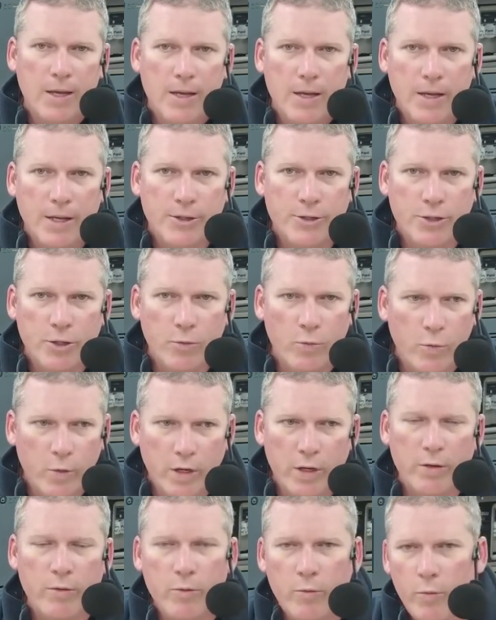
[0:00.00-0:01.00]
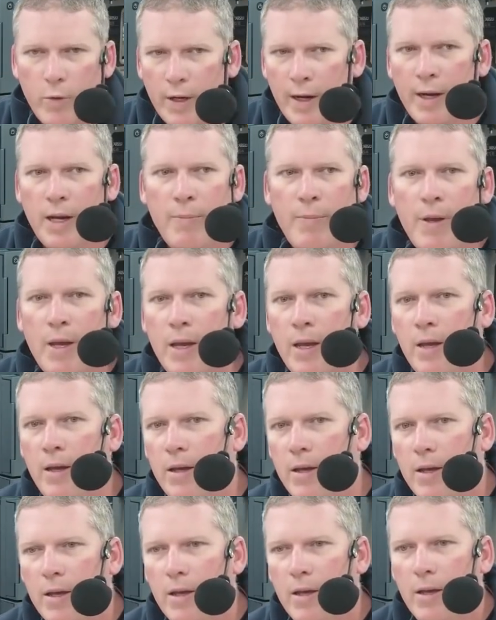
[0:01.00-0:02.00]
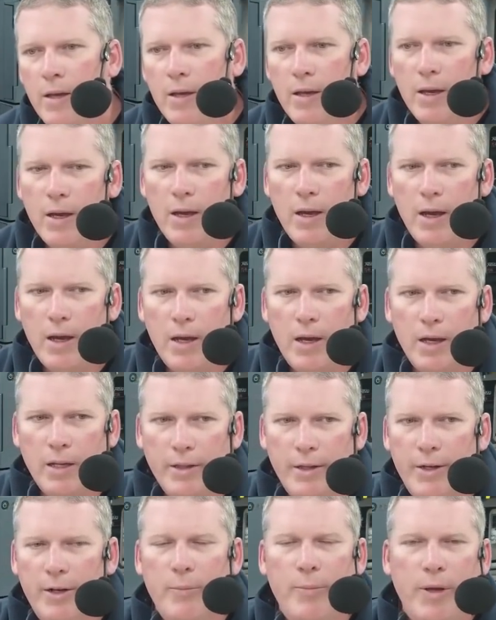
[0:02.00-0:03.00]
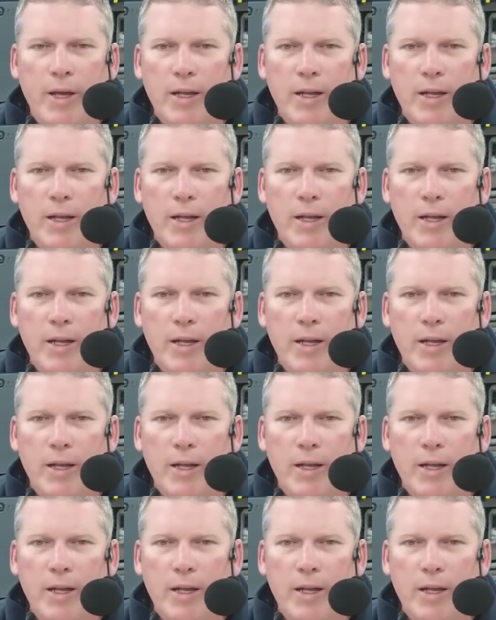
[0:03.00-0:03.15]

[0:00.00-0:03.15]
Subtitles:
And so we're going to be a little bit